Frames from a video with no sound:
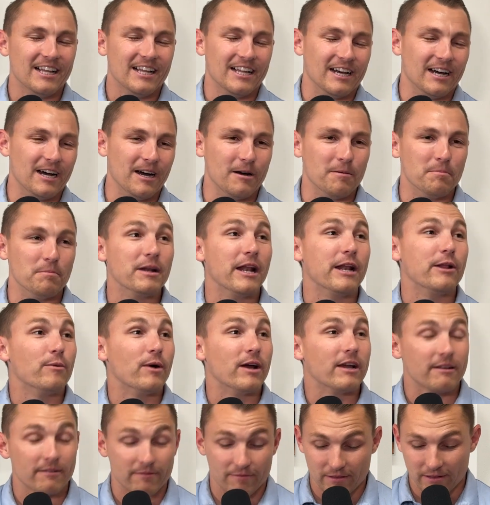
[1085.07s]
But
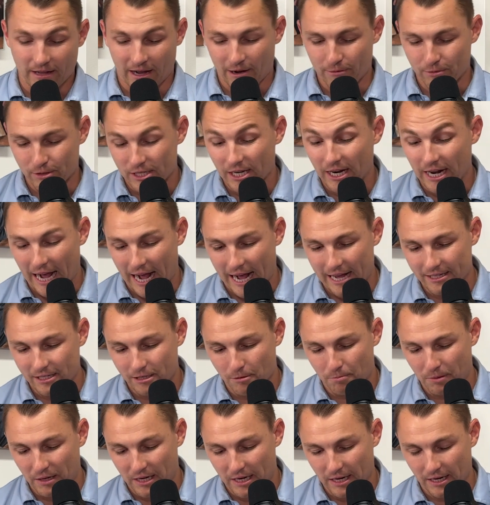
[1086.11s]
anyway, I was gonna ask
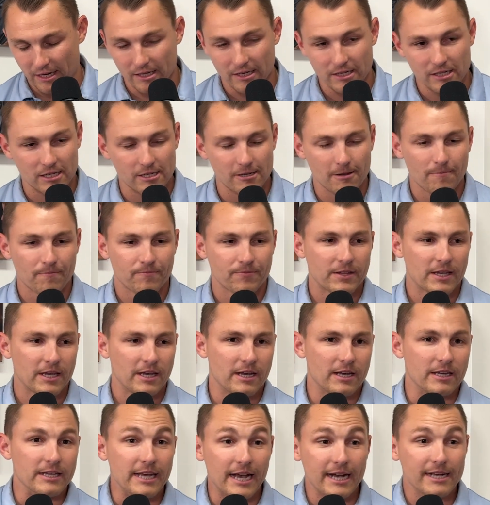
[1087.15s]
because
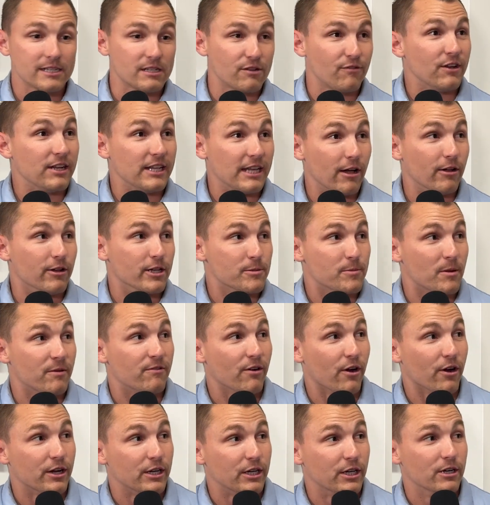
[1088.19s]
yes, Vidiello has been
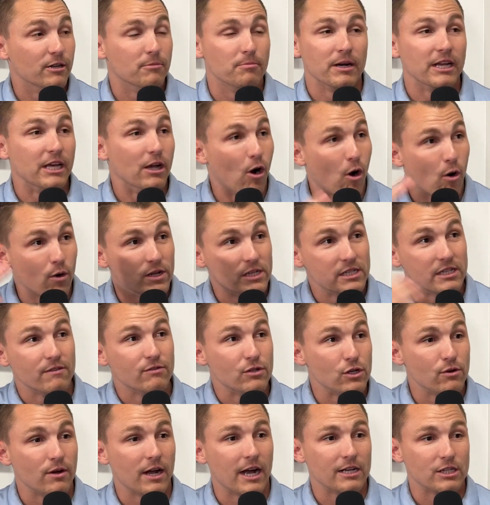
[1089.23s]
very good, but he always gives
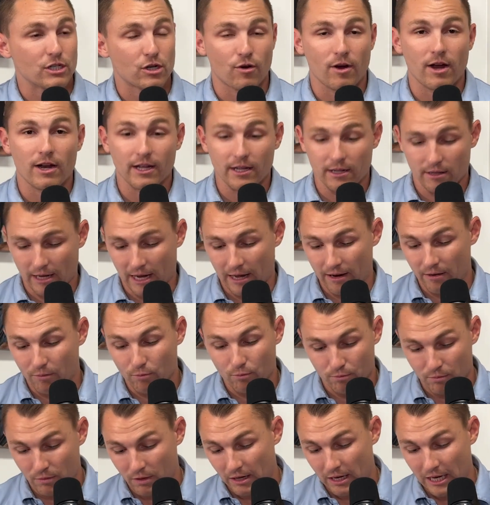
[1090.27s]
you guys credit,
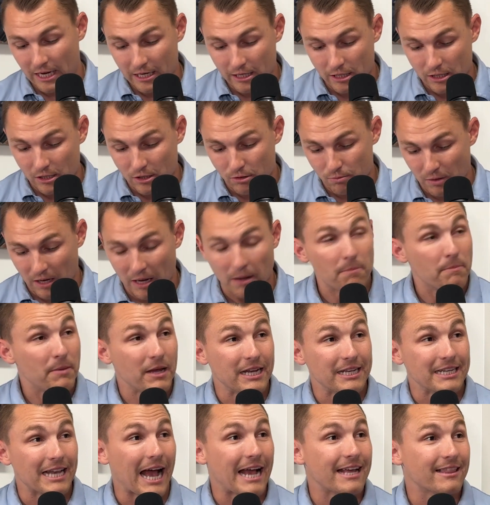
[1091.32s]
and him
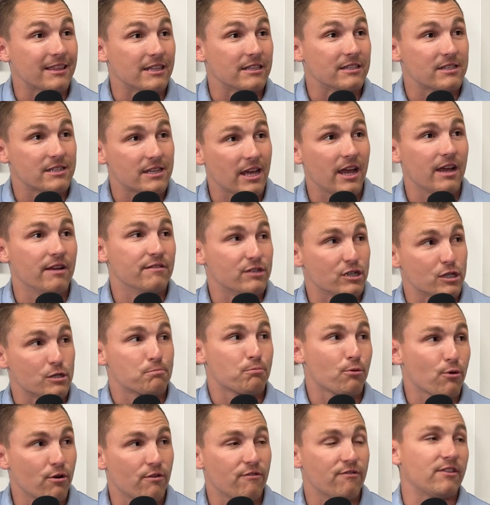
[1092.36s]
being 9th in saves is
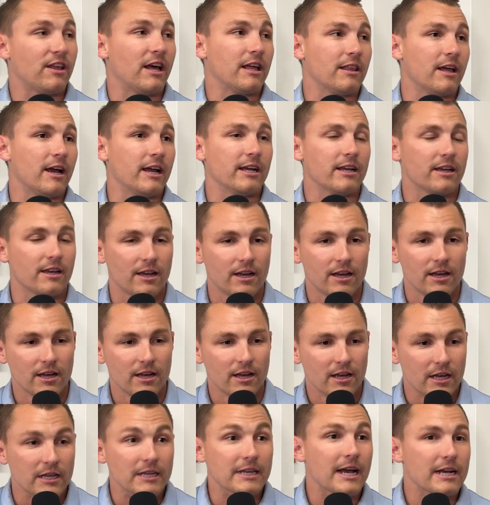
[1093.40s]
proof that like
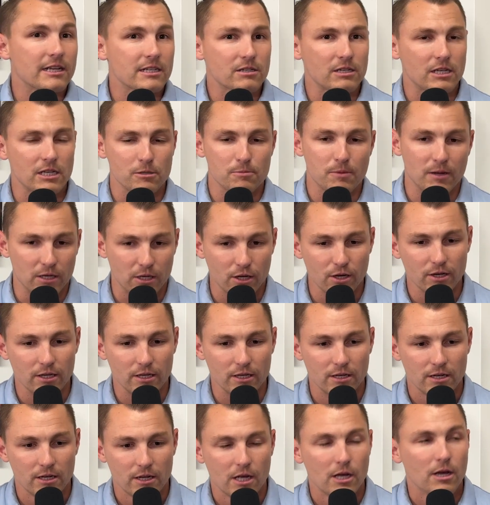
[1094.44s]
yes, he's been
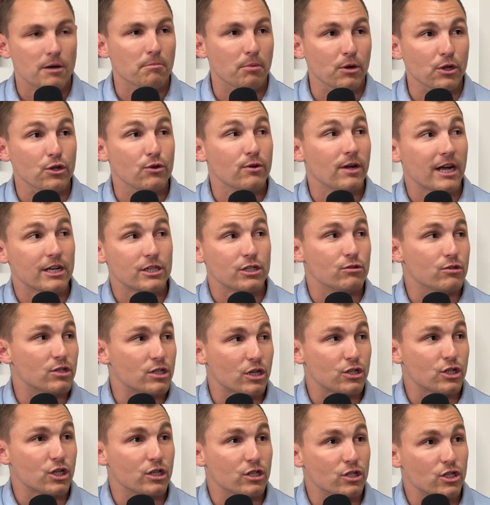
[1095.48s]
good. But you guys do
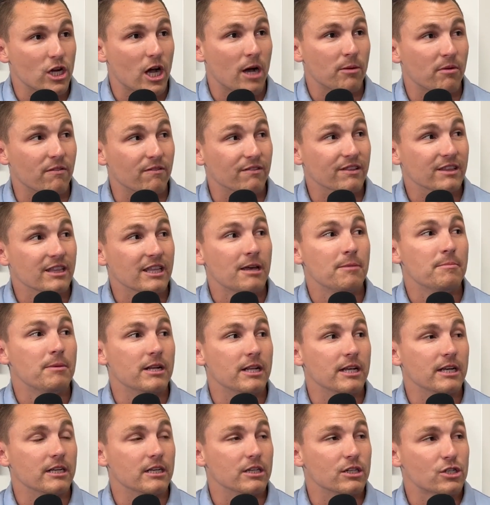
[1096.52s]
such a good job of
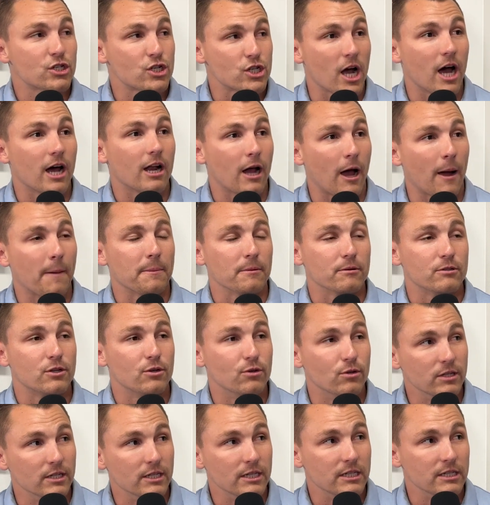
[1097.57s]
limiting shot
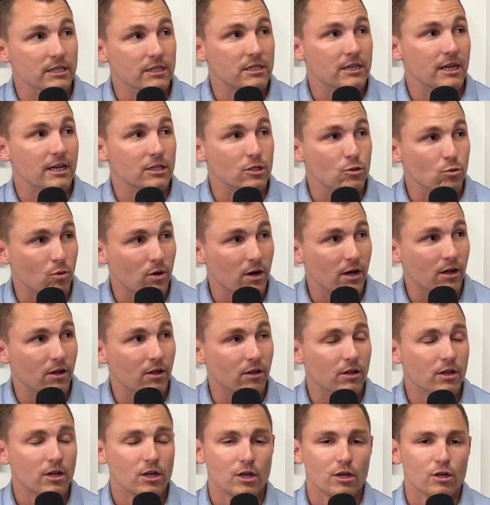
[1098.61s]
opportunities as well.
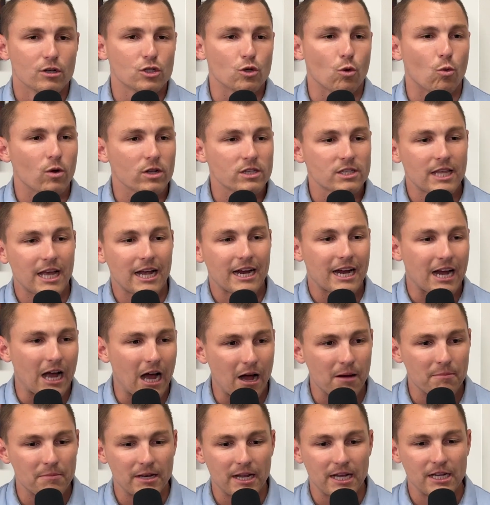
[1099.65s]
So what's that
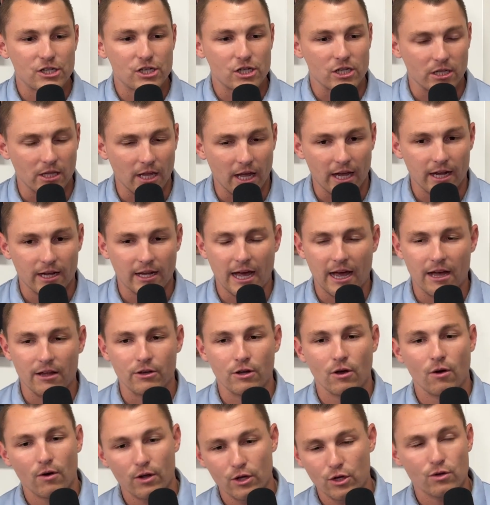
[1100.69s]
combination like,
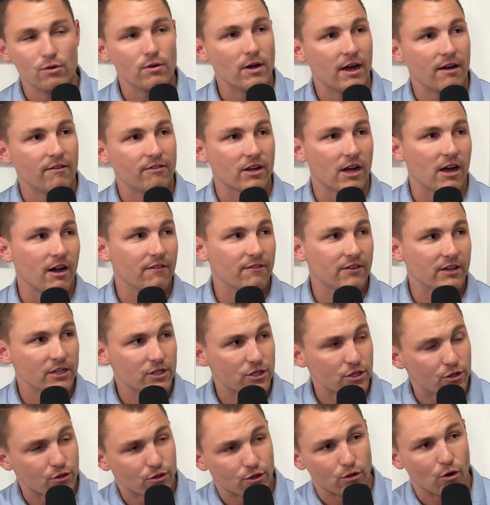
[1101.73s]
knowing you have confidence
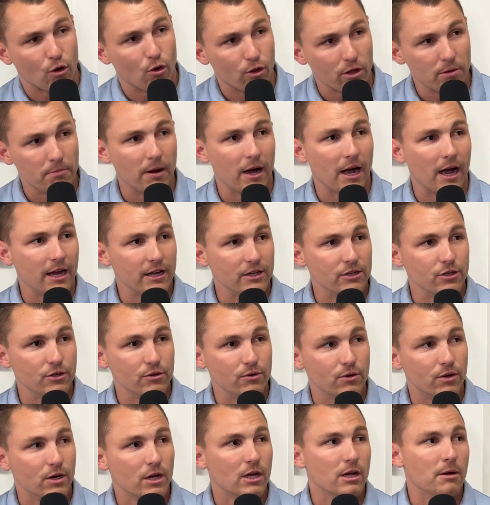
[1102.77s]
in your goalie behind
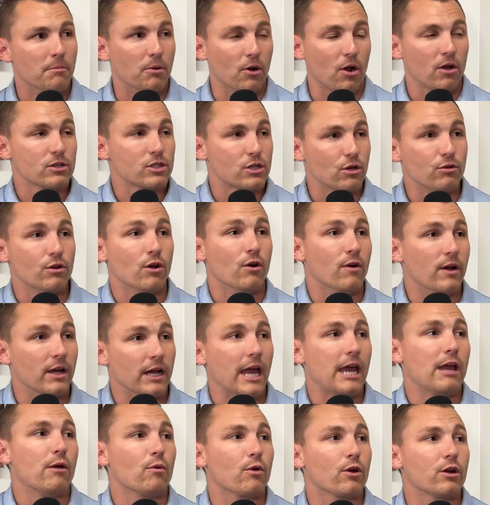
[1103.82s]
you, but also knowing,
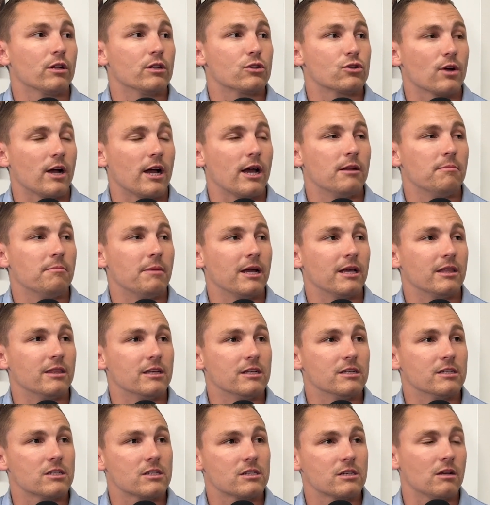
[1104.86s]
hey, we're going to try and make
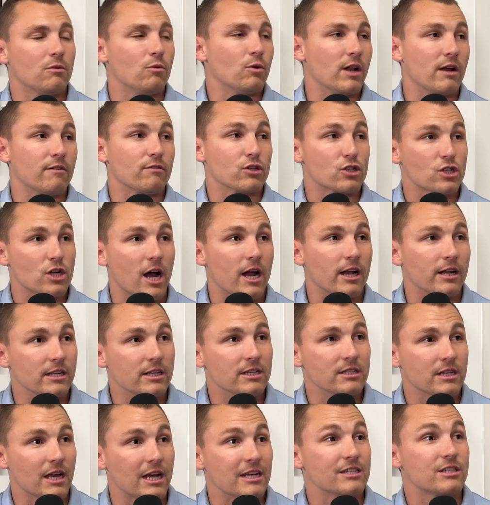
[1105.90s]
this, whatever shot it
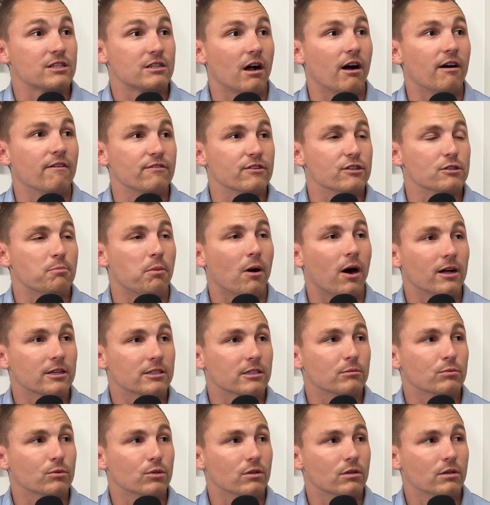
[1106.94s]
is, as tough as
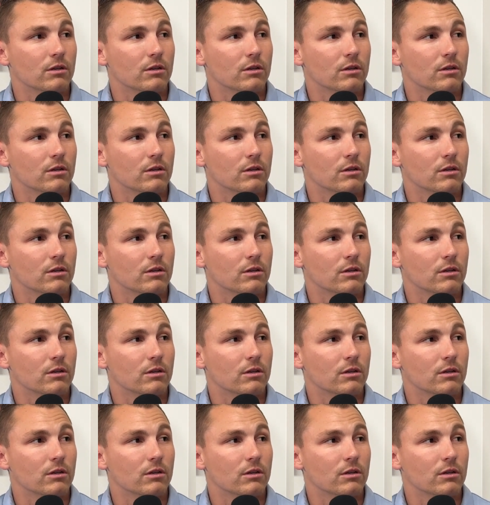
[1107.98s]
possible?